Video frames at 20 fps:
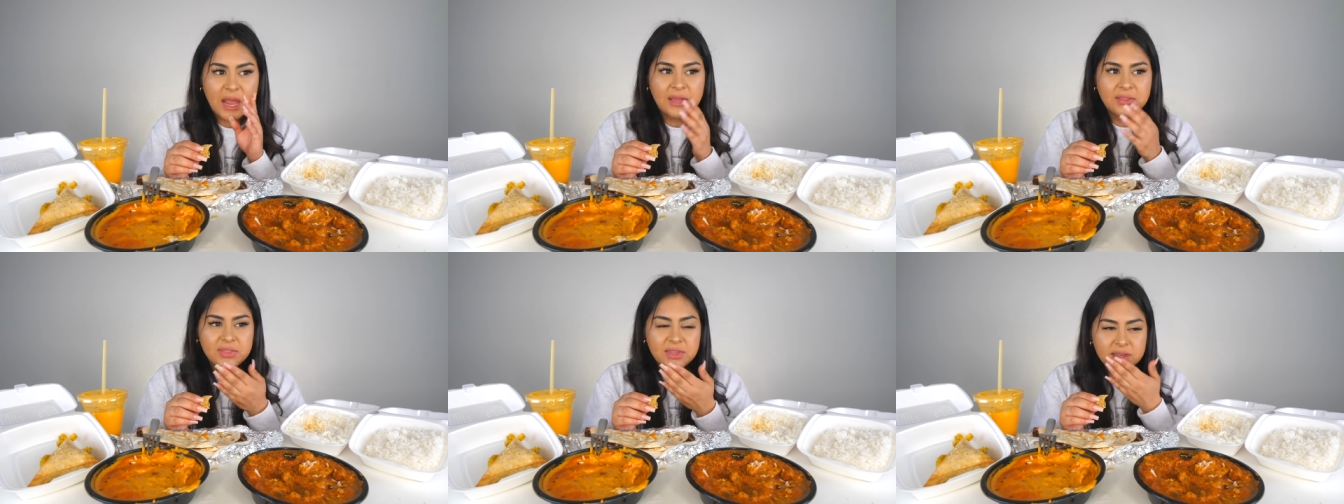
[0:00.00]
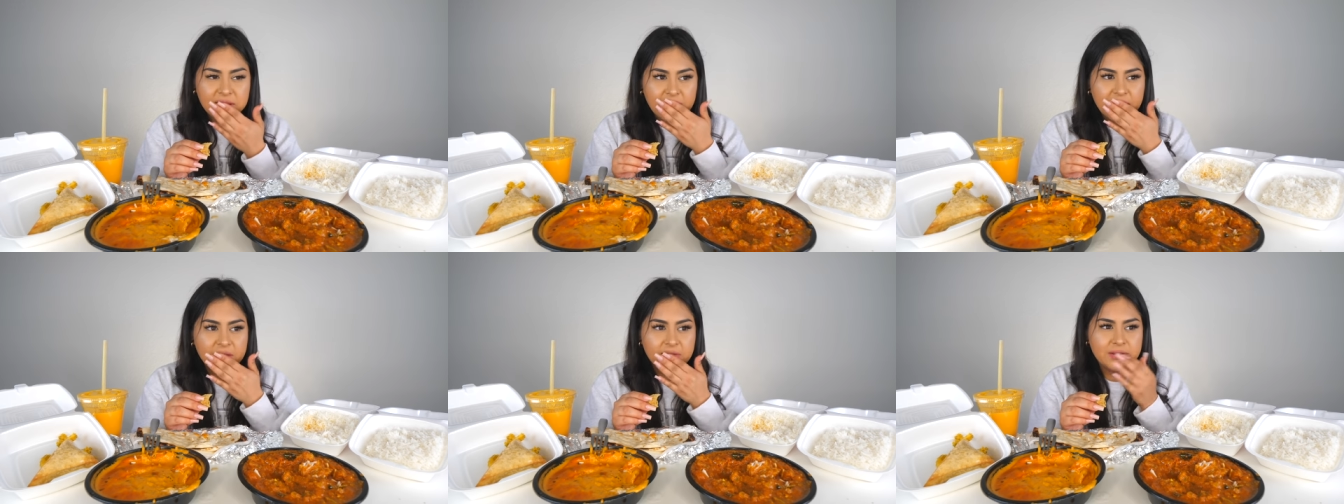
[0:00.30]
I
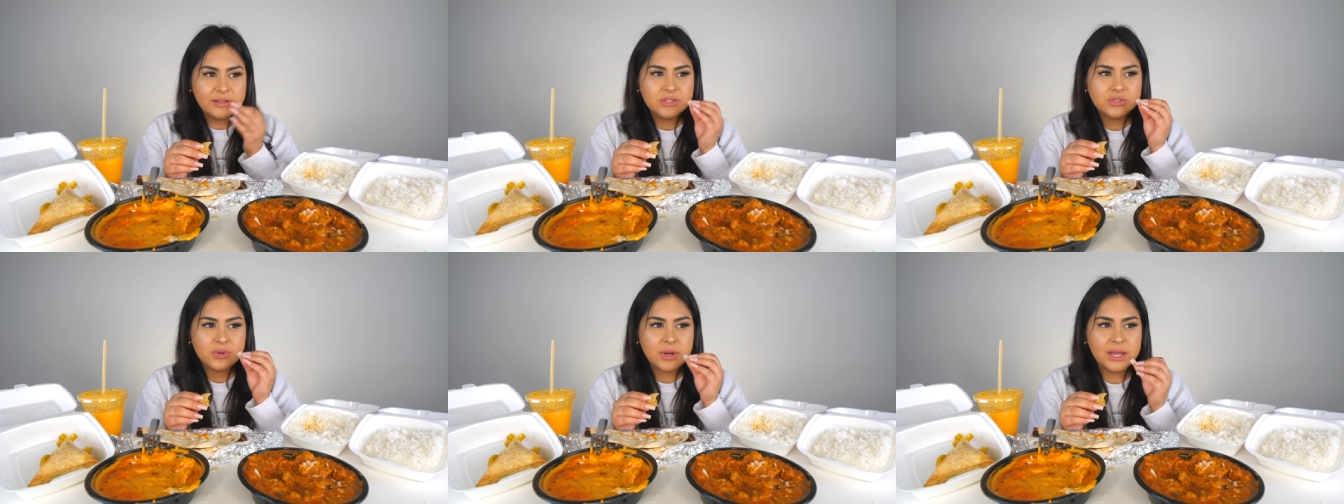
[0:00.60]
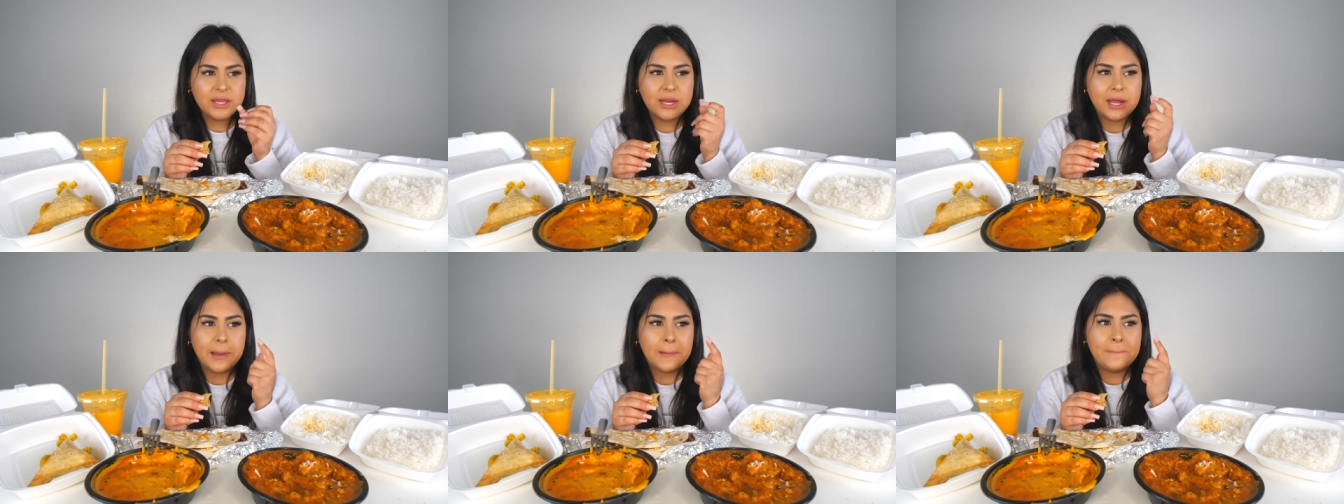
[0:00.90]
think I even
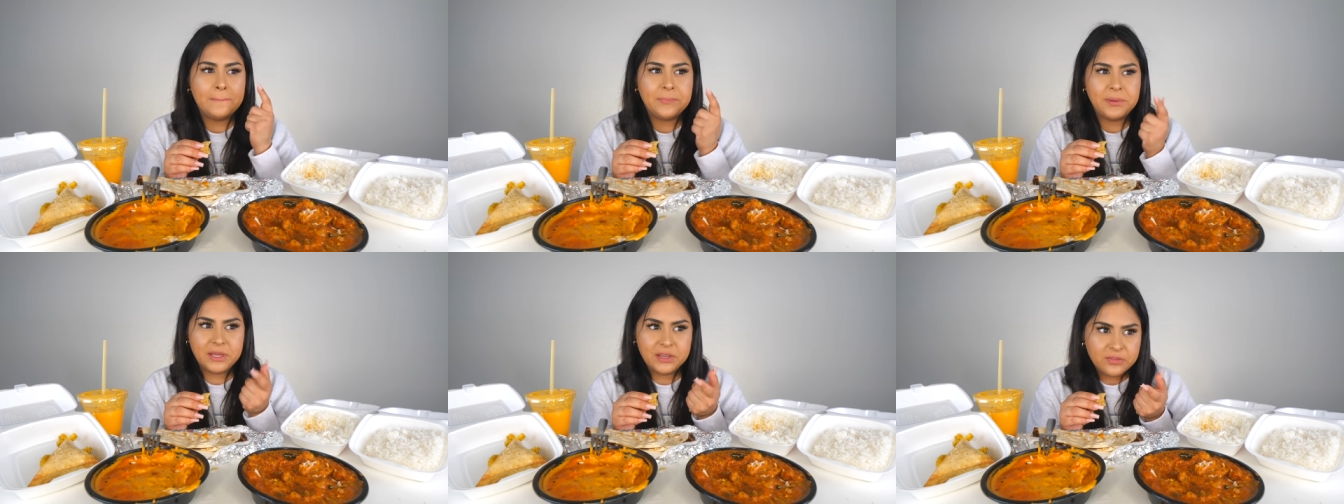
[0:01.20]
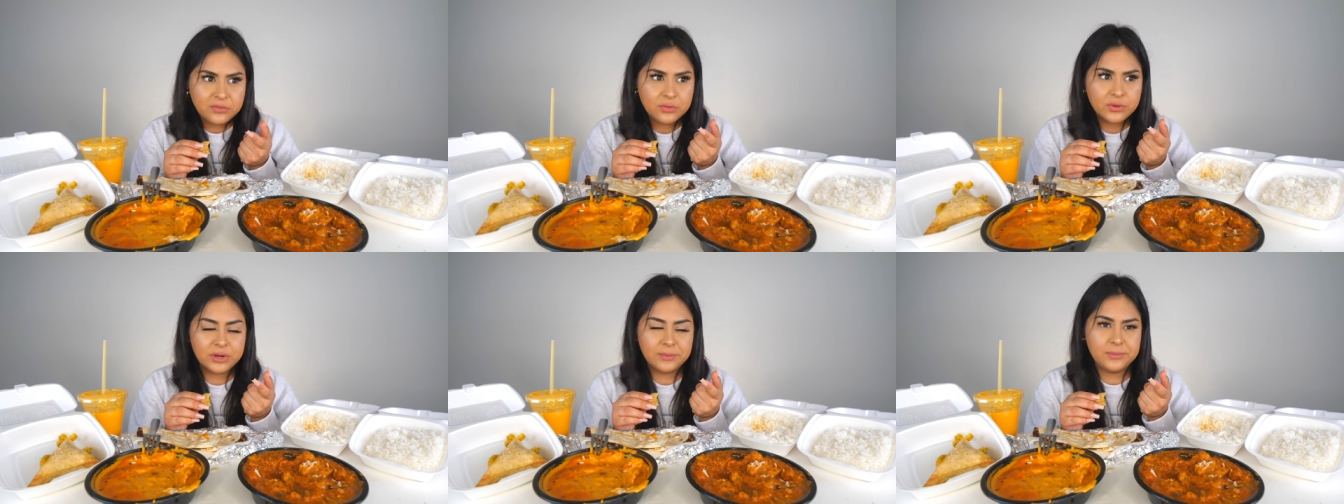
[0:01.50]
tried a
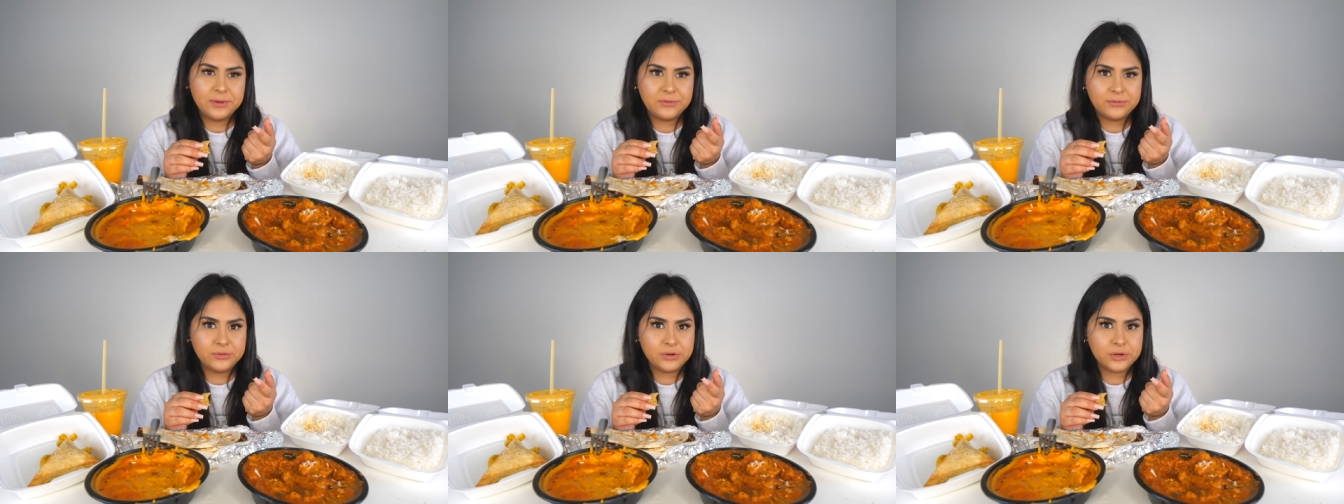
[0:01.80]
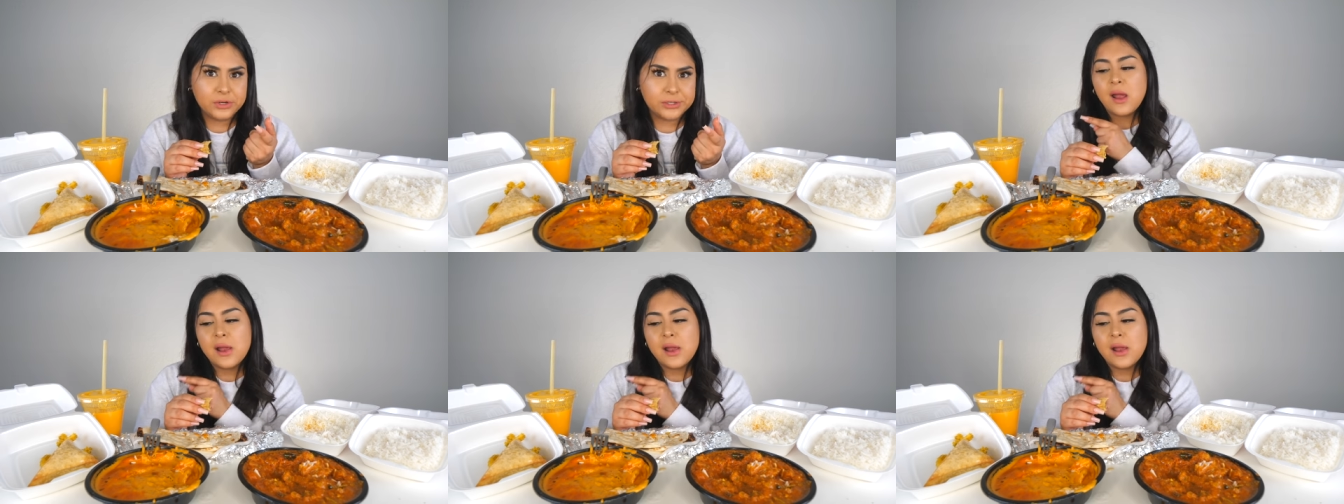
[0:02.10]
beef one before.